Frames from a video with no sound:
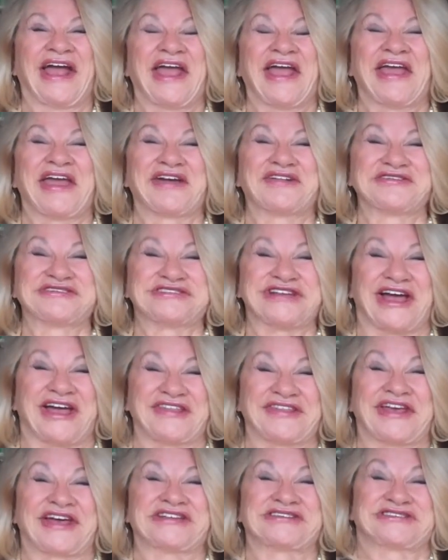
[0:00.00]
it was
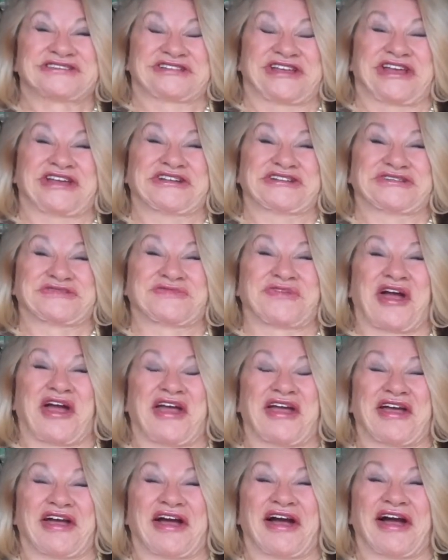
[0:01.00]
at that stage
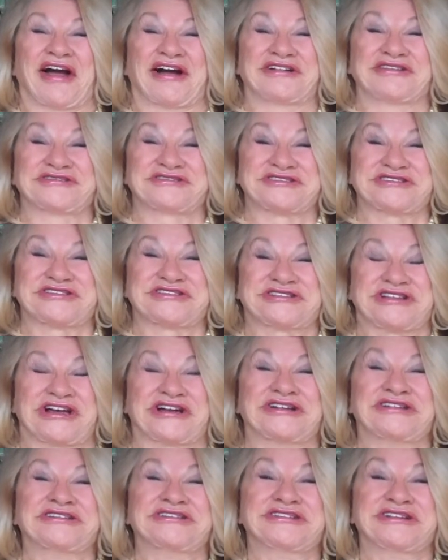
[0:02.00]
my eldest
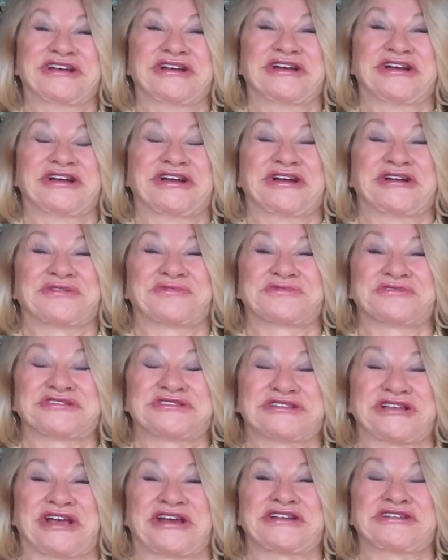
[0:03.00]
son was
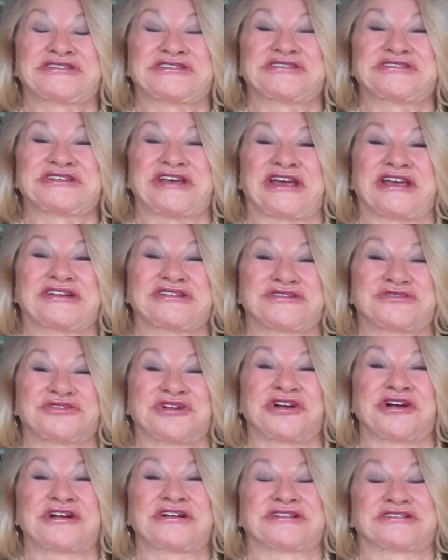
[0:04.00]
starting to take
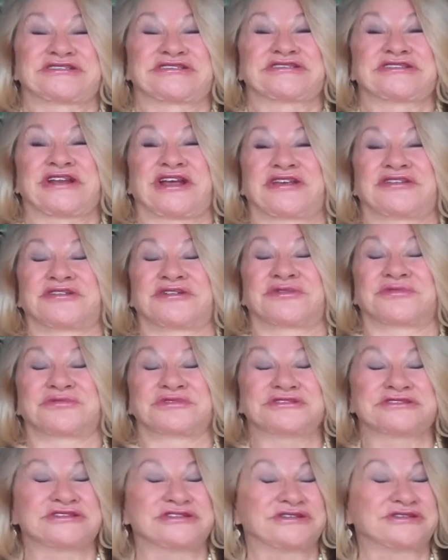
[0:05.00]
drugs, and I thought,
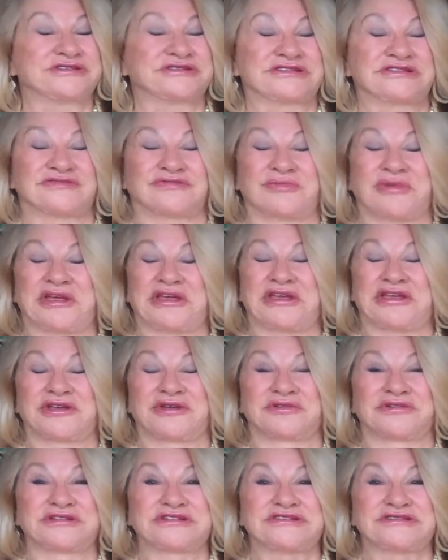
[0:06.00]
what's the use of making
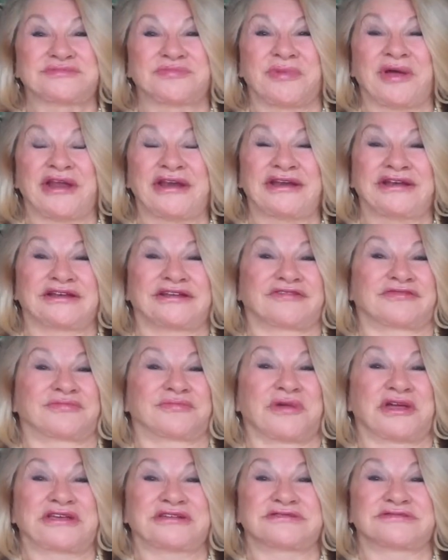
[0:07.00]
all this money if
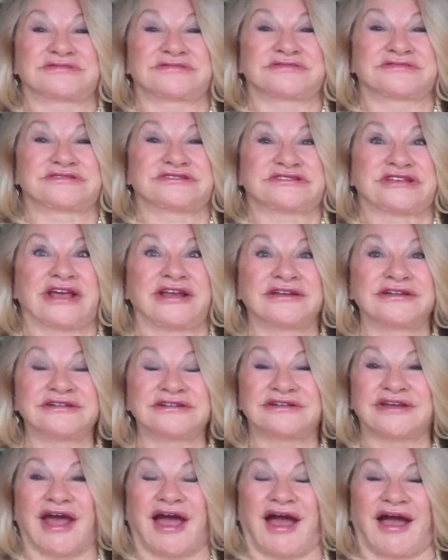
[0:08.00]
my
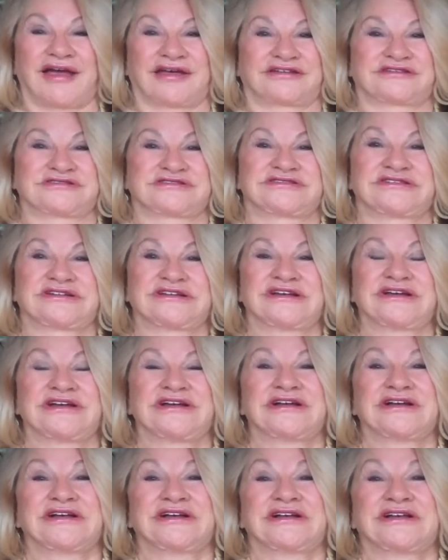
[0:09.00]
son dies?
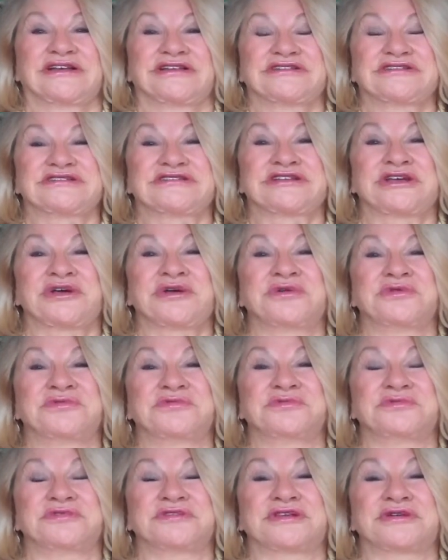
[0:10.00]

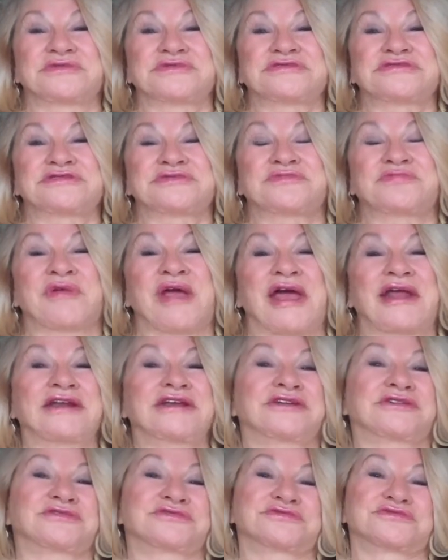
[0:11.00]
So there was a
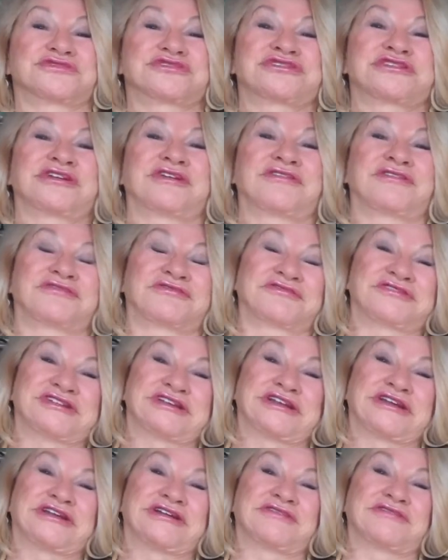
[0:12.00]
radical shift
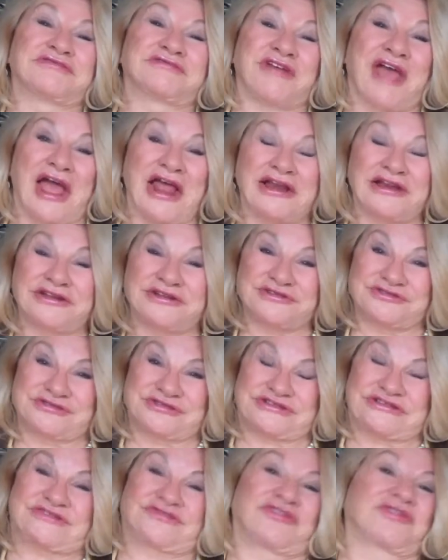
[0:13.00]
in
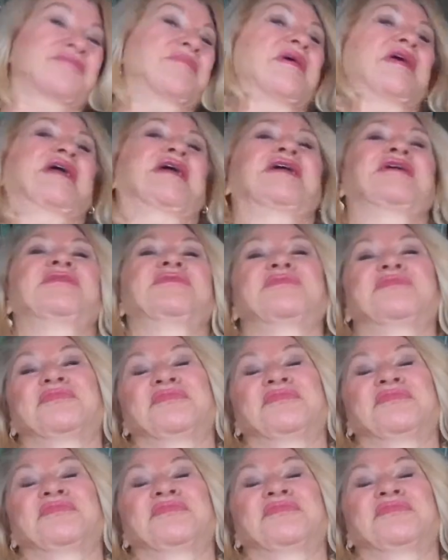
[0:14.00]
values for me.